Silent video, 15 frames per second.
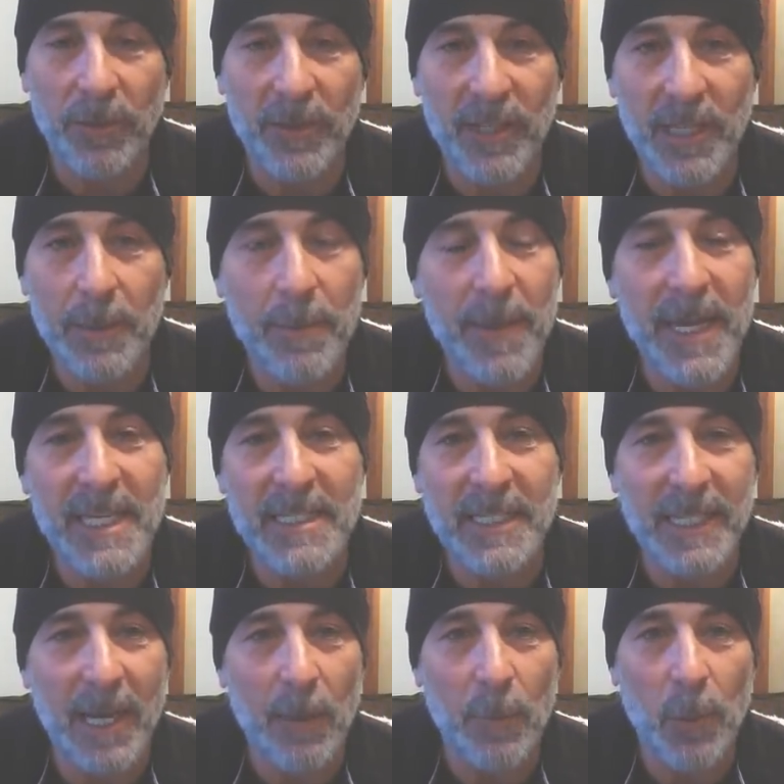The
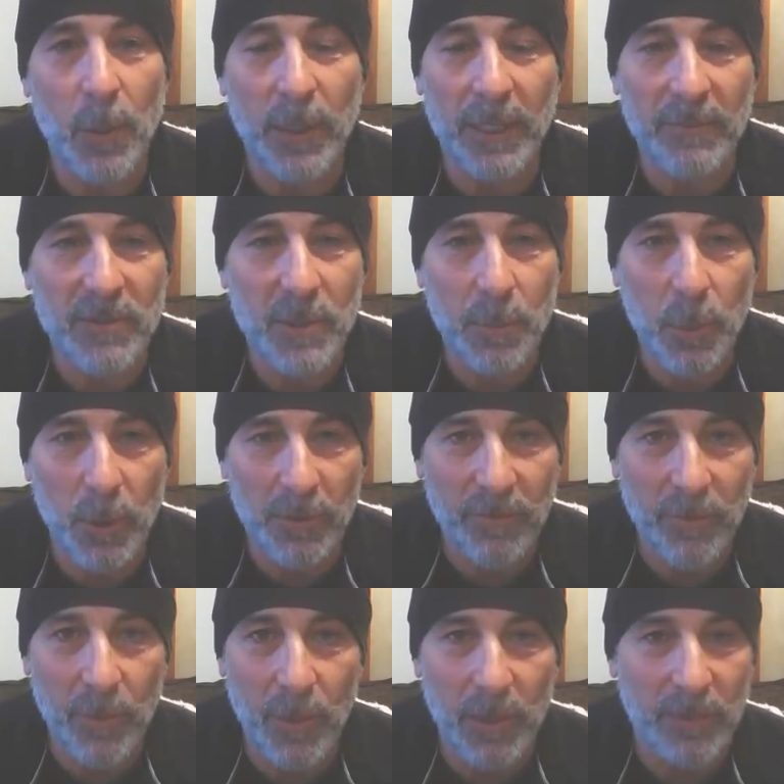amazing outpouring of support
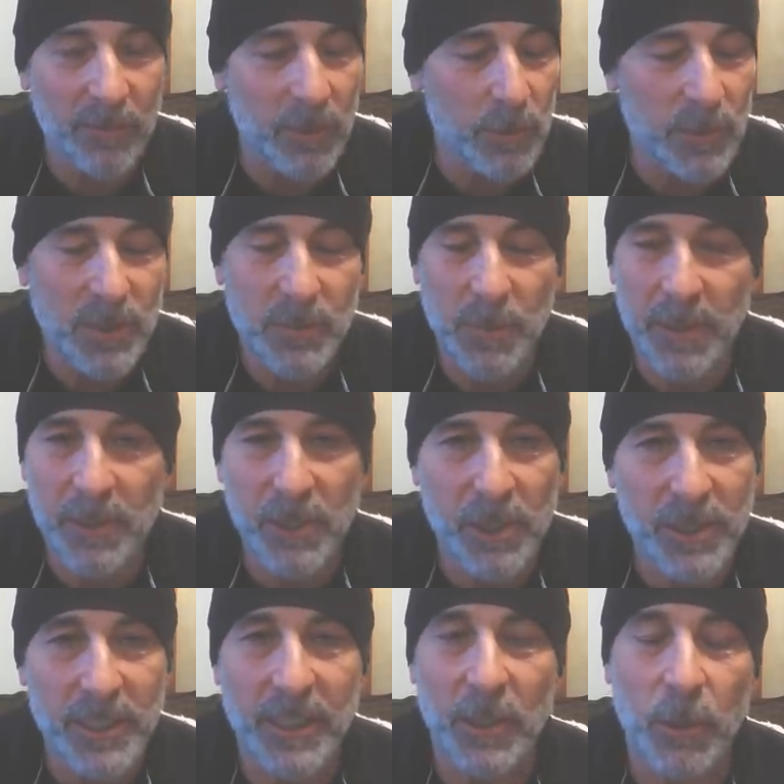from all of you has been
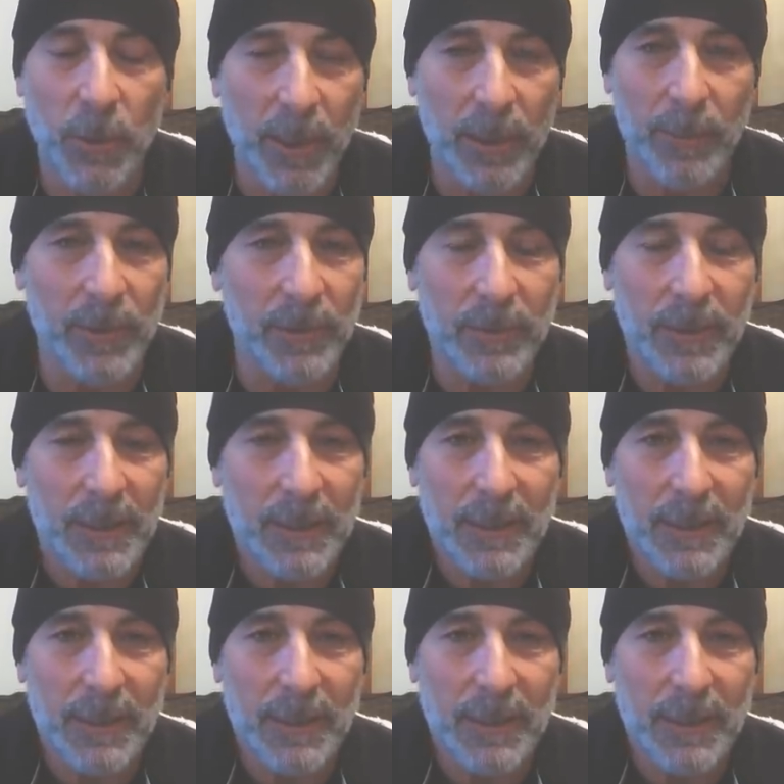just incredible.